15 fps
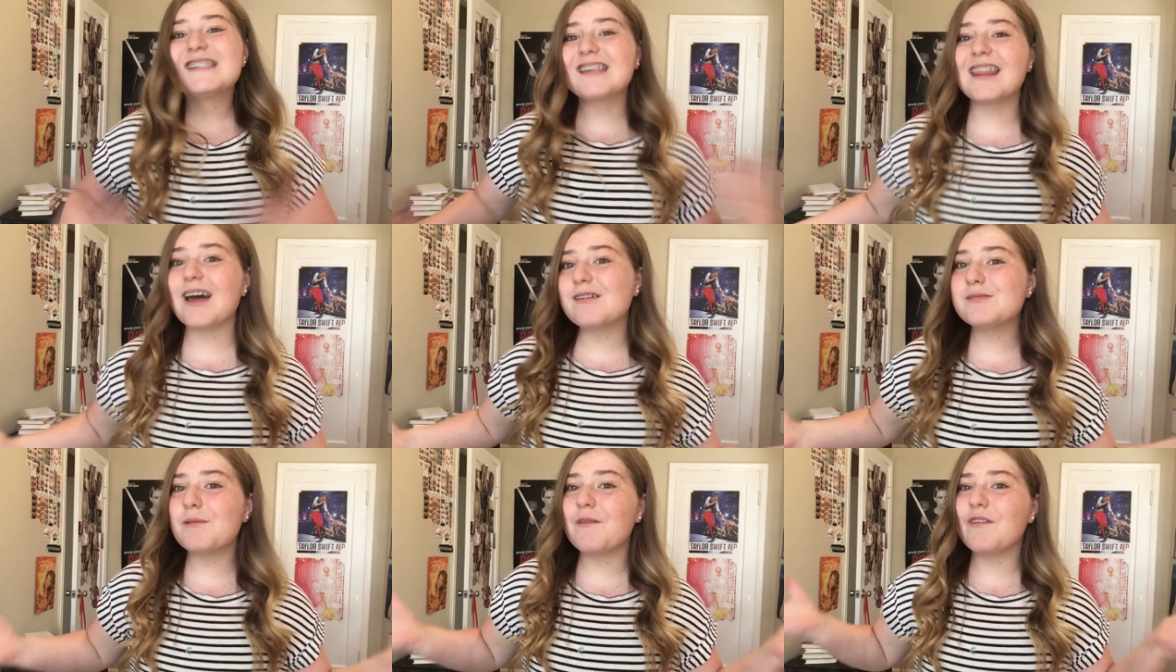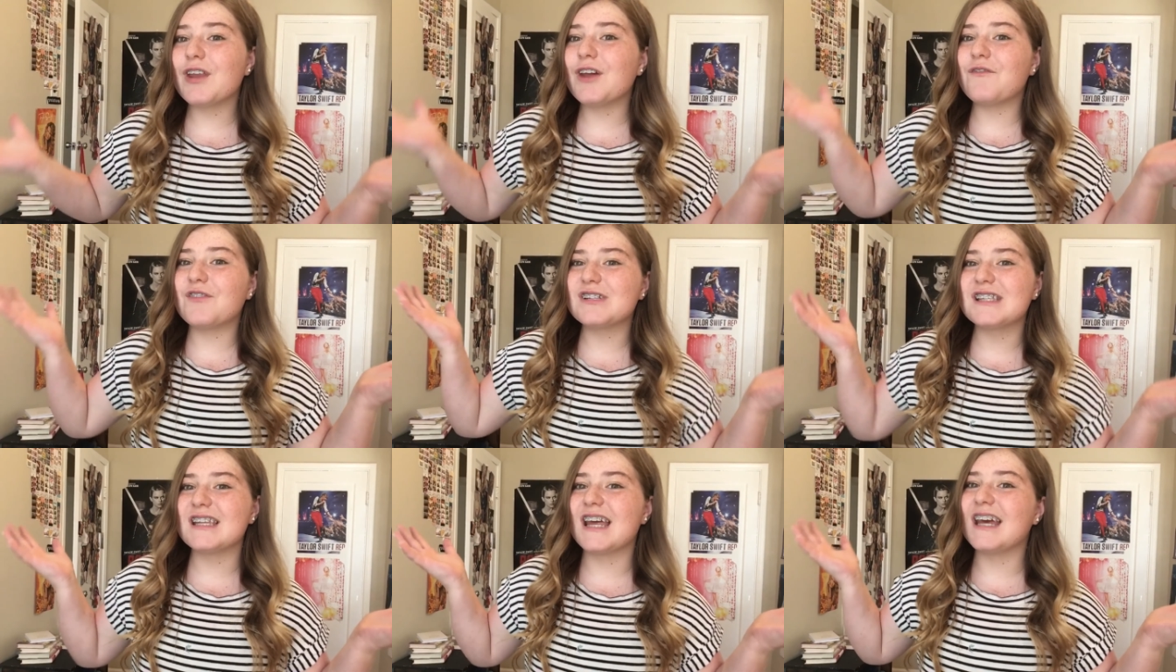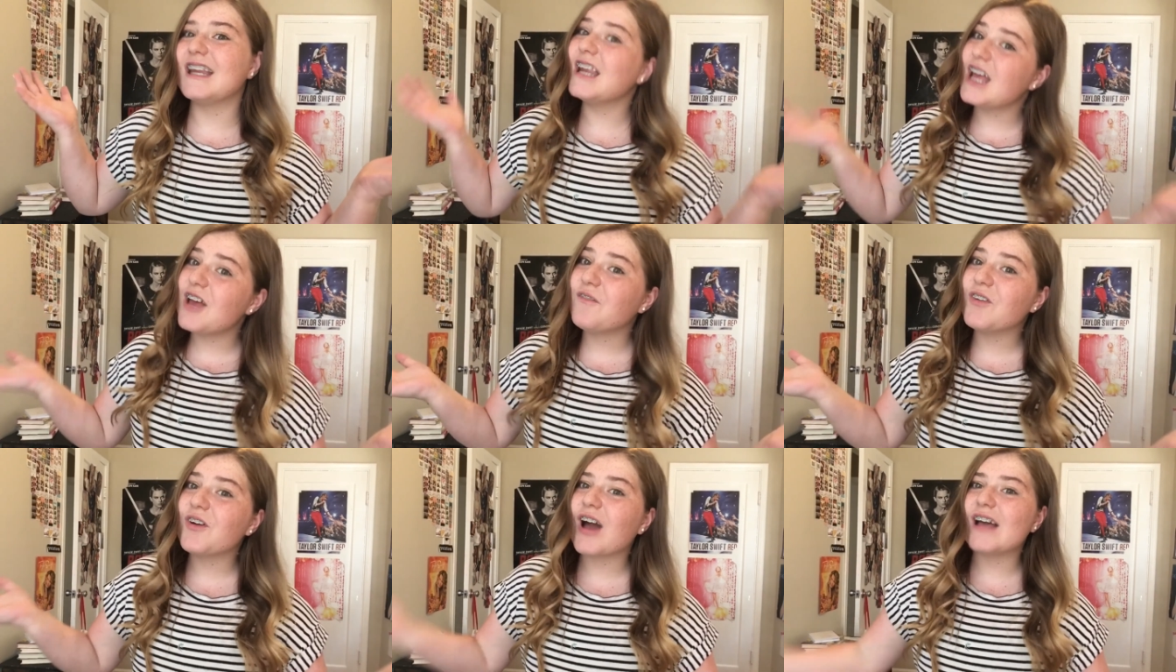So that was my video for today.
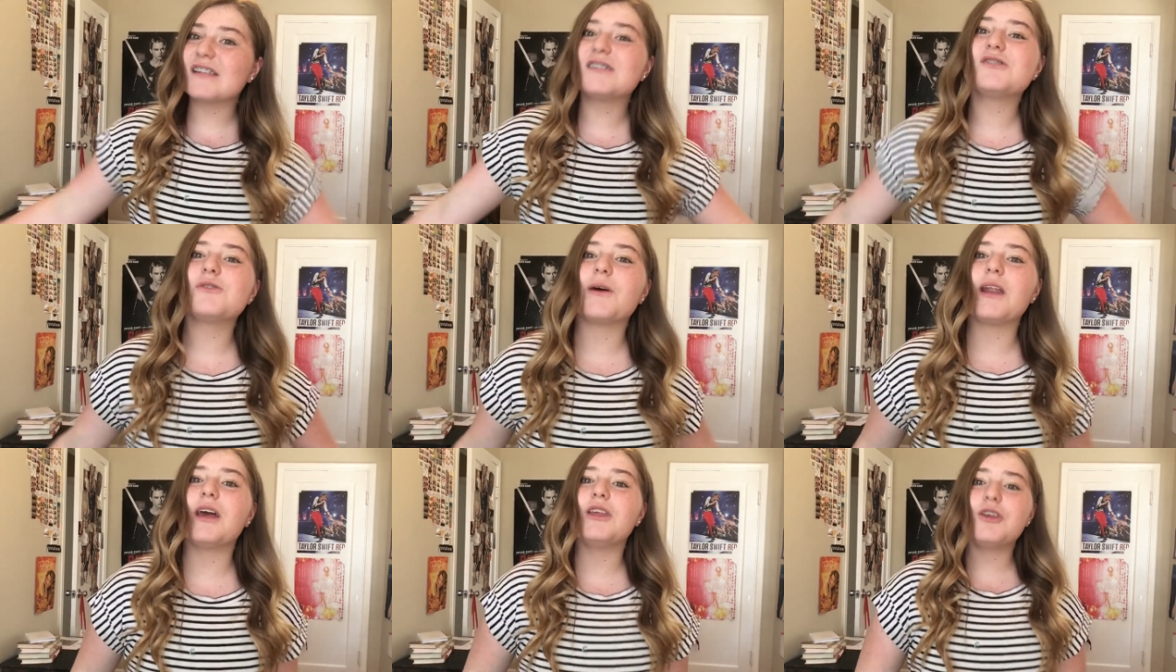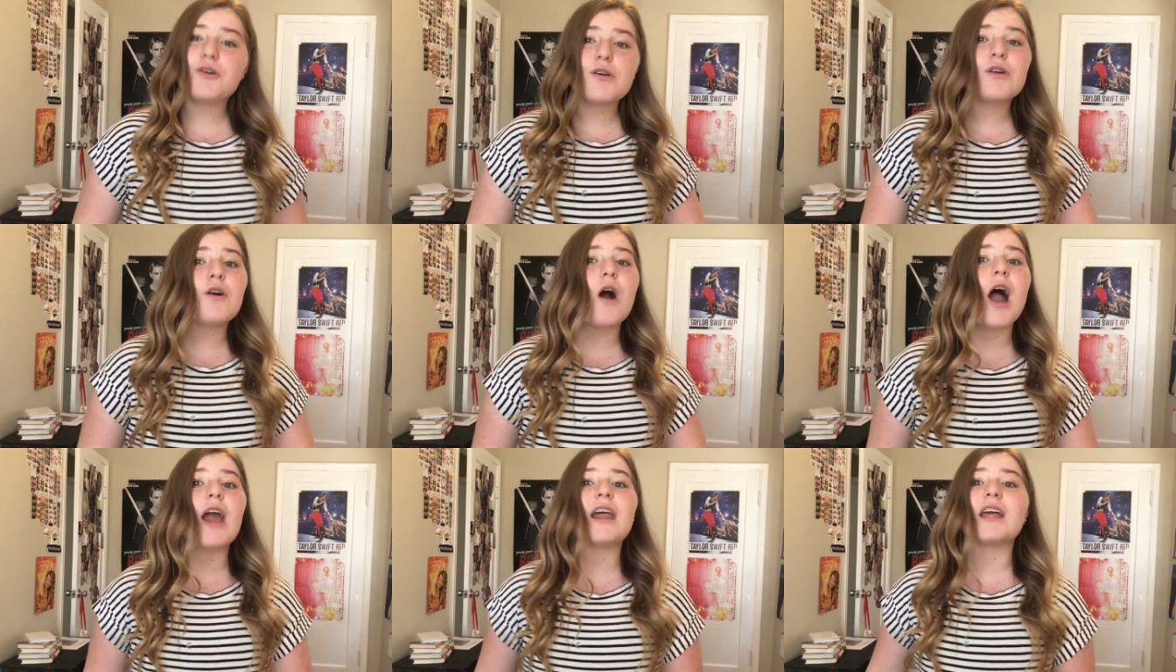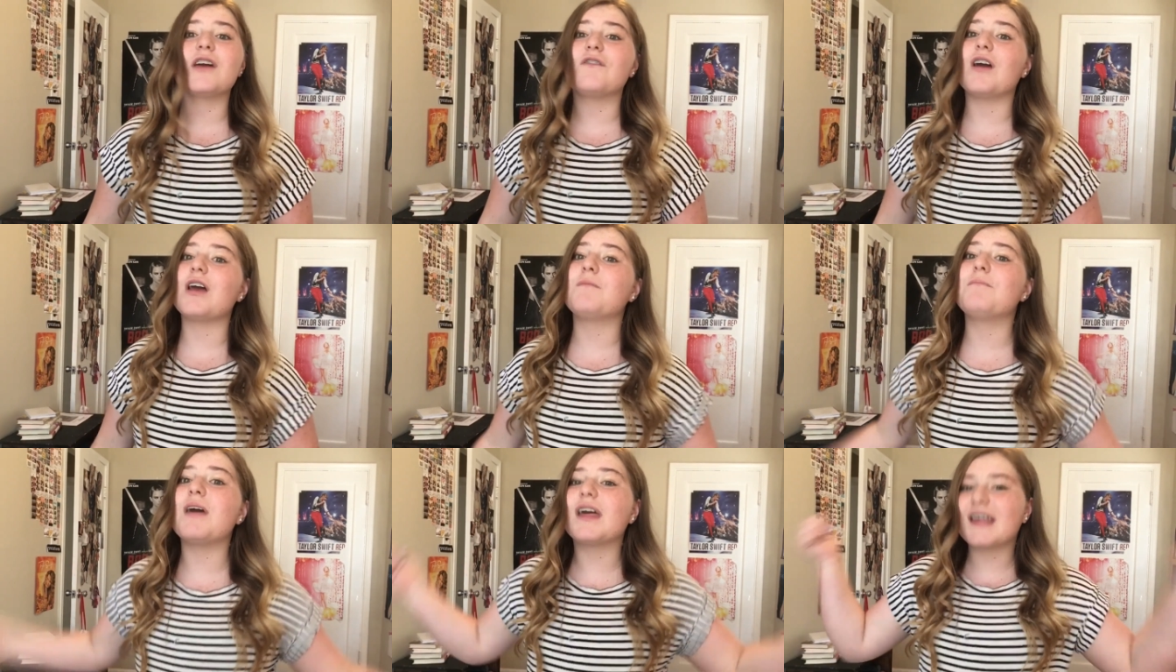If you guys enjoyed it, you can go ahead and give
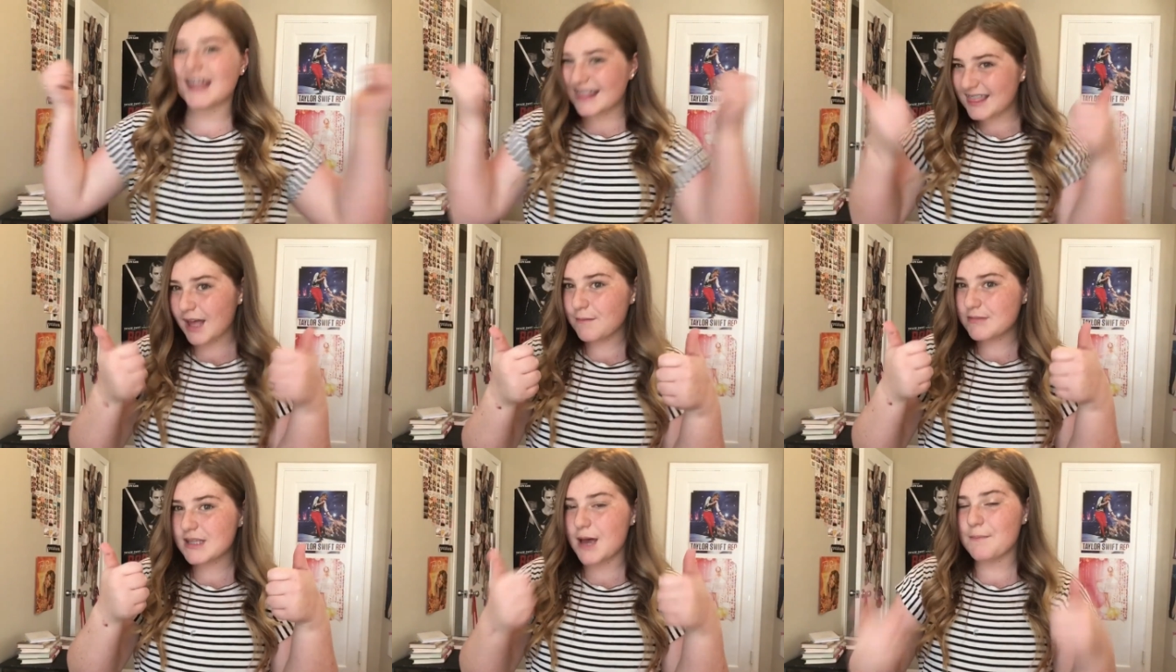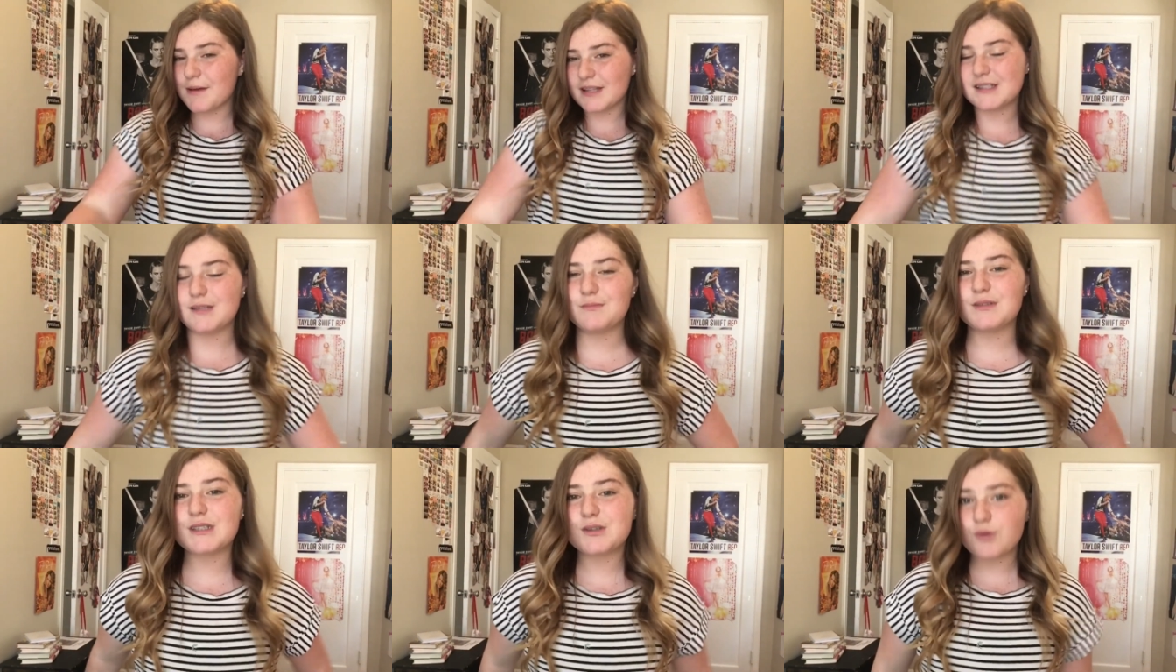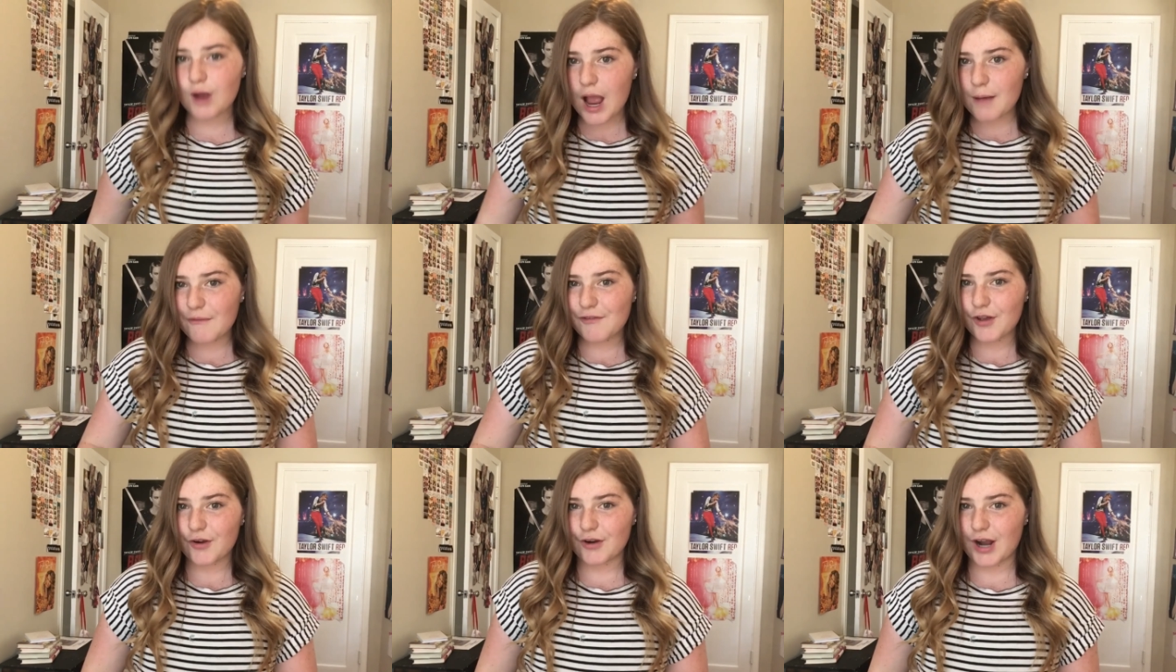a big thumbs up and subscribe
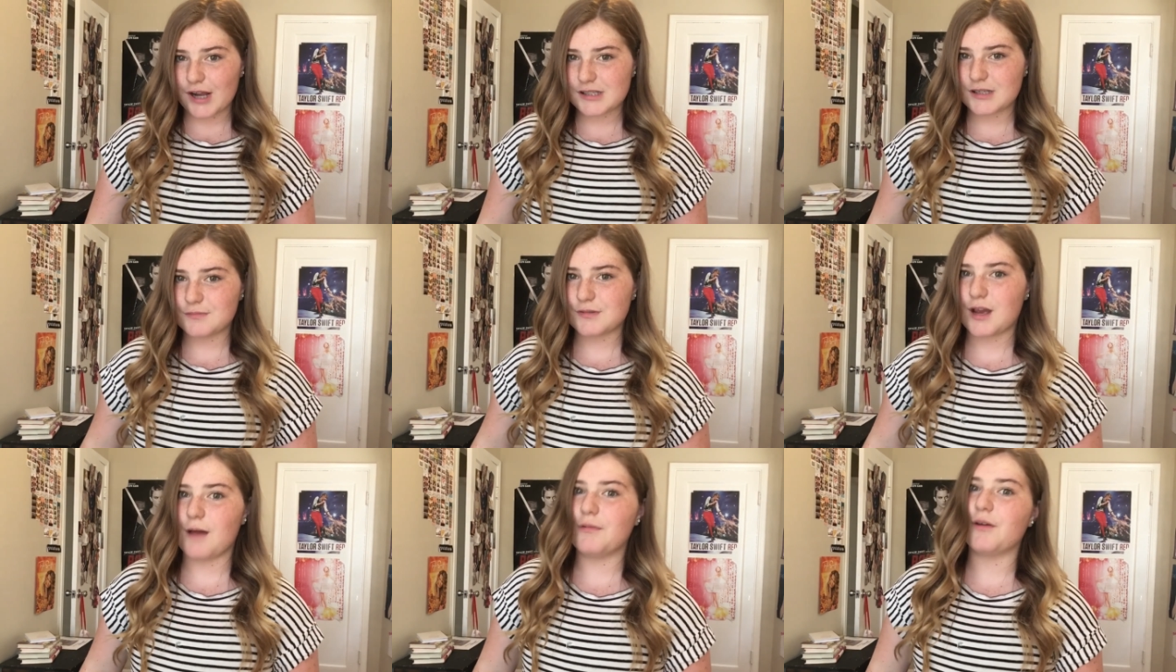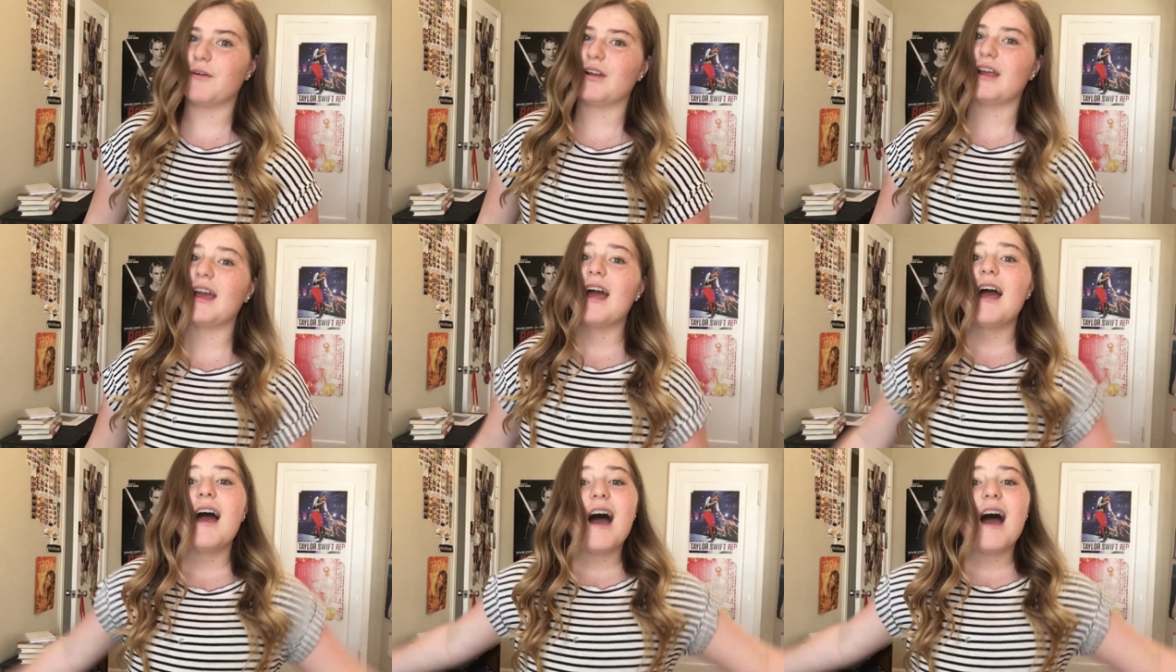if you are not subscribed already.